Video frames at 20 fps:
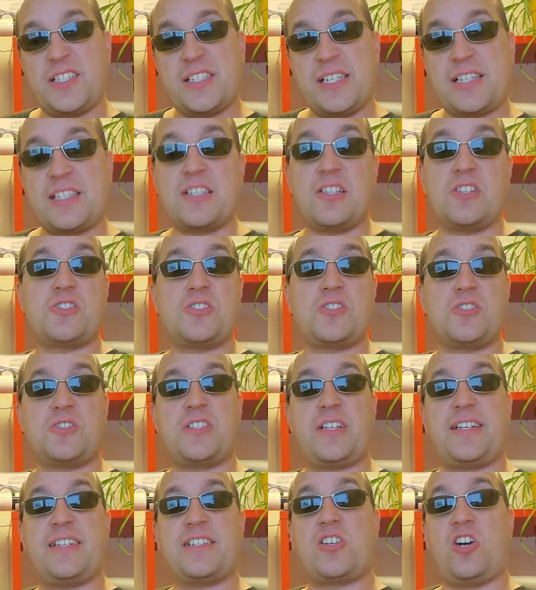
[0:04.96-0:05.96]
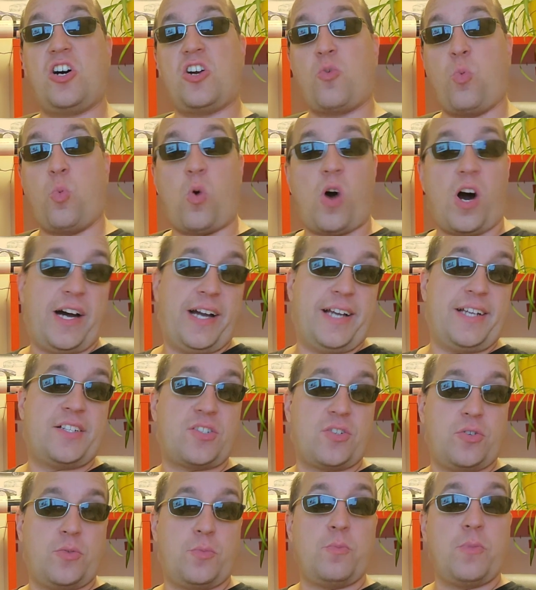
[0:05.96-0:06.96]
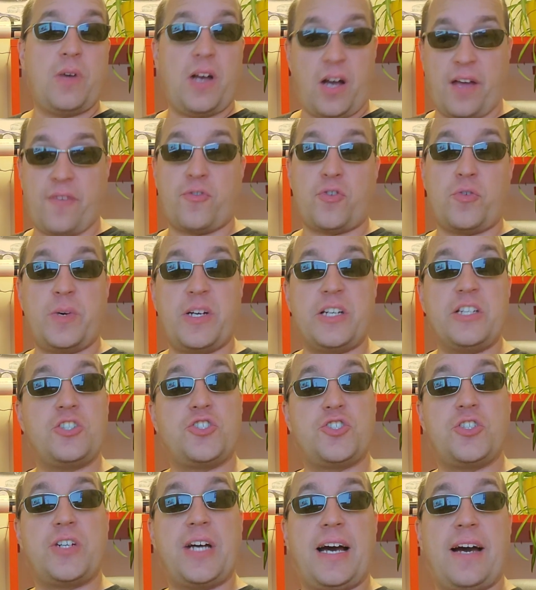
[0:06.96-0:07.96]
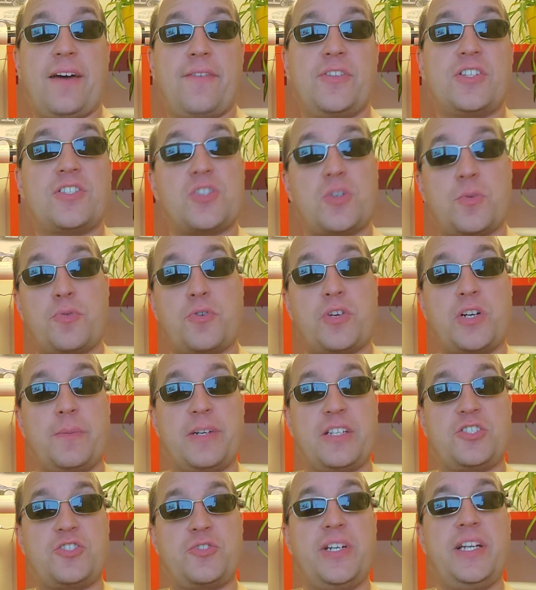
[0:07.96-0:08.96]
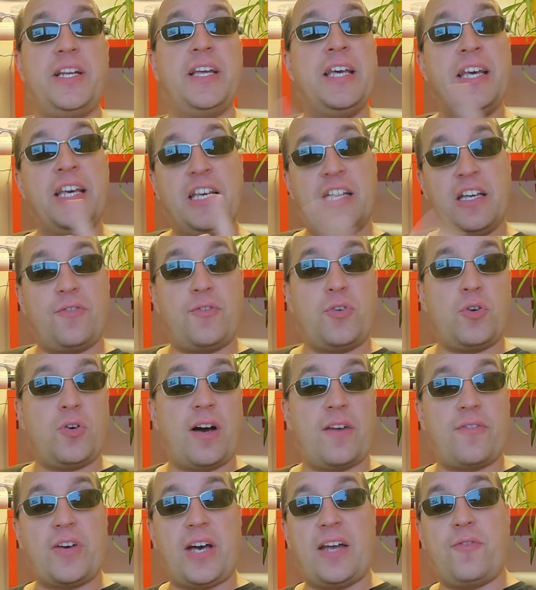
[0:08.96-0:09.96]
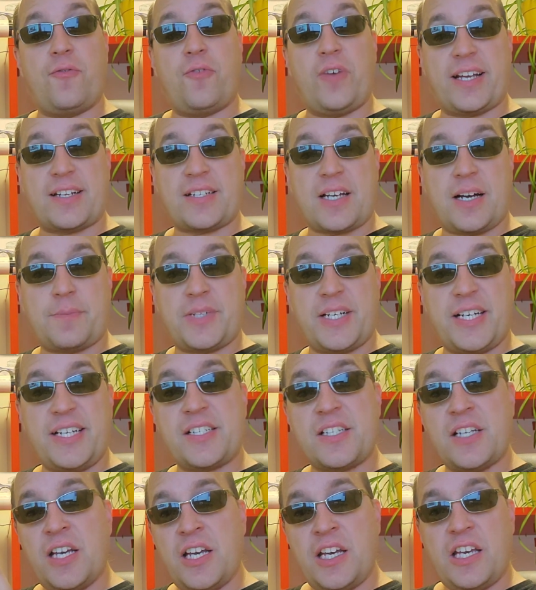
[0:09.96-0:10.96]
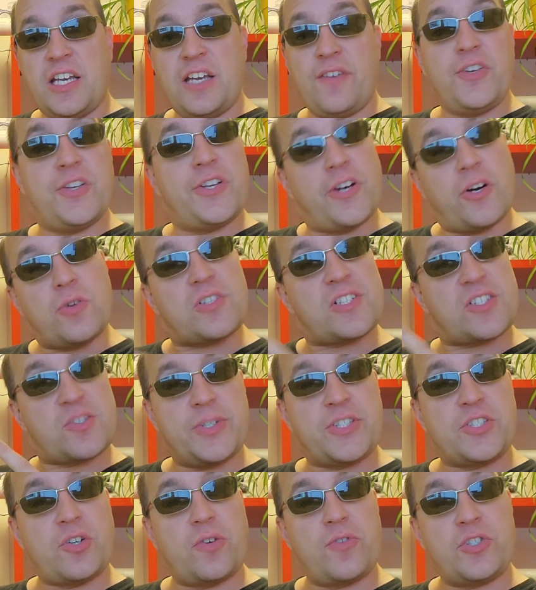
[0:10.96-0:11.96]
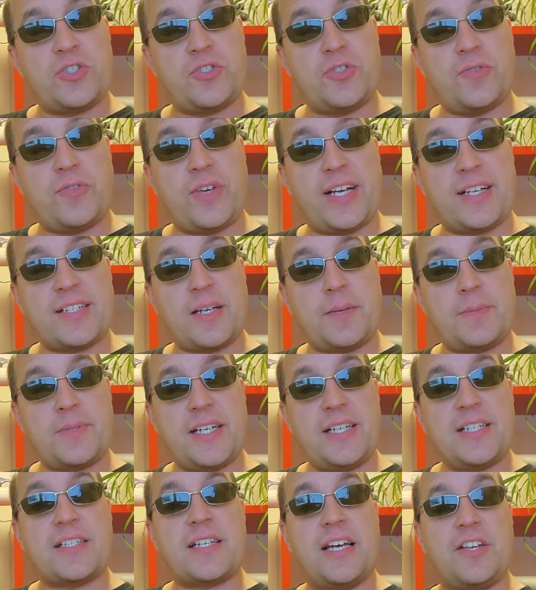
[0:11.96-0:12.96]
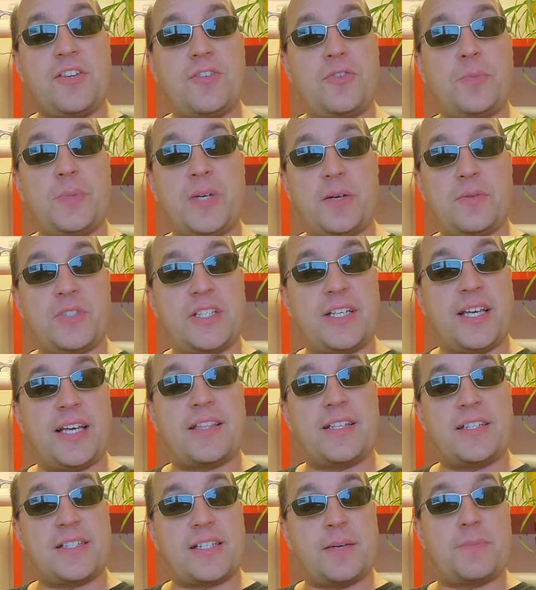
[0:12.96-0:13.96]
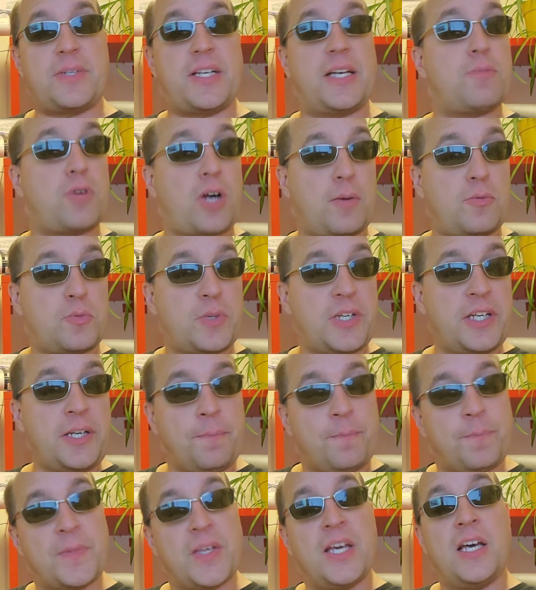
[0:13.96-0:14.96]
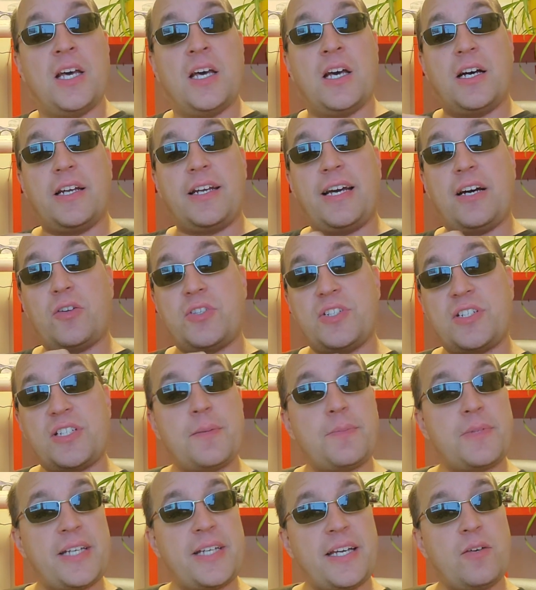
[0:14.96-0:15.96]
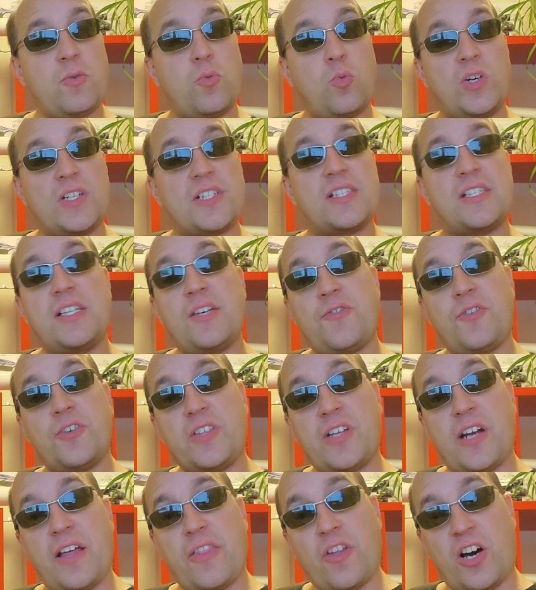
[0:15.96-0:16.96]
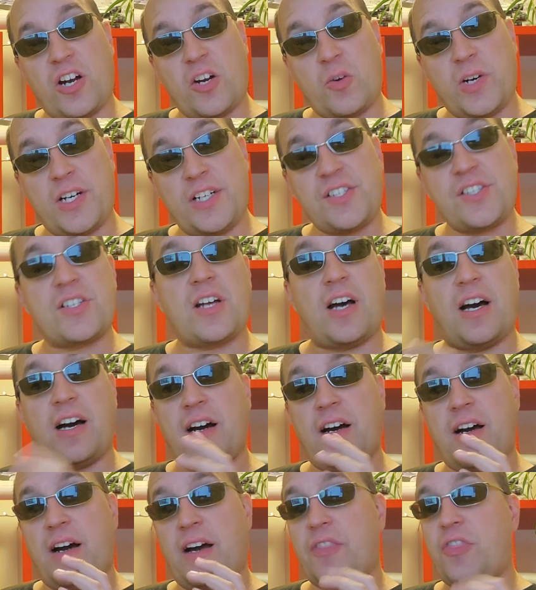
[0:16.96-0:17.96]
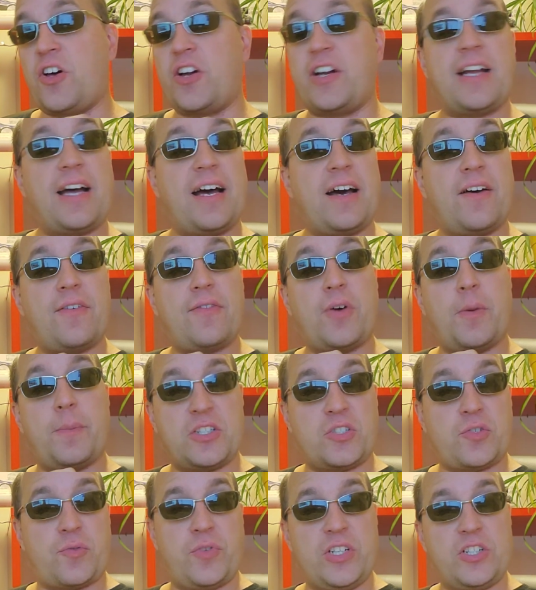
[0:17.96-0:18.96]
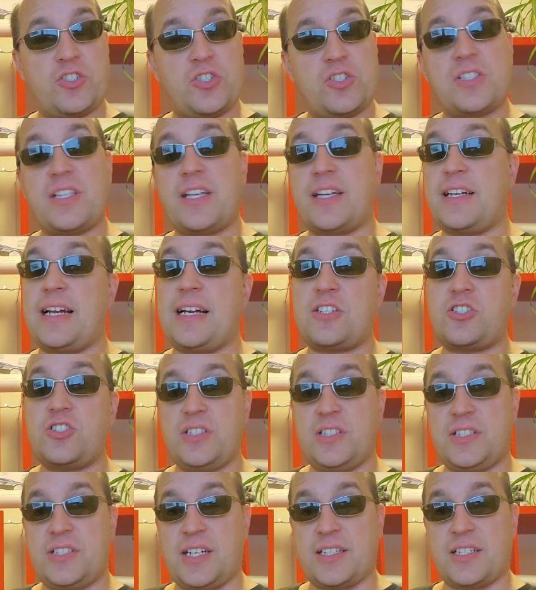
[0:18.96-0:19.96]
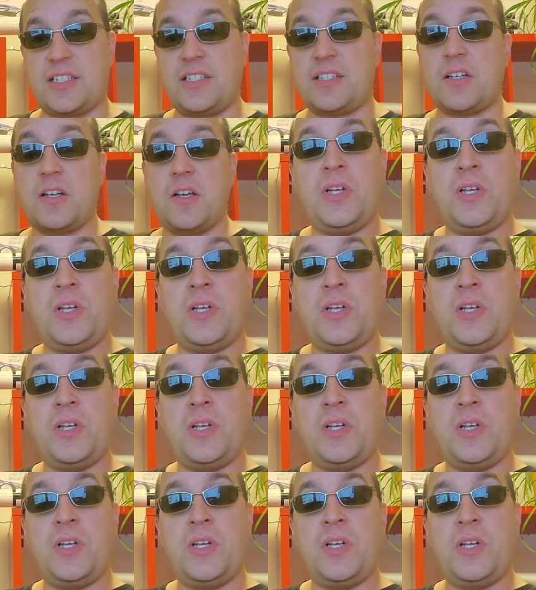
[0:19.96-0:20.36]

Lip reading: This looks like it's gone wide, so everybody should have this, or pretty much to it, if you have advanced updates. If you don't, switch over to advanced updates and you'll be able to get this update probably. Now, this update was different than I thought it was. I thought it'd have a bunch of features that it actually doesn't.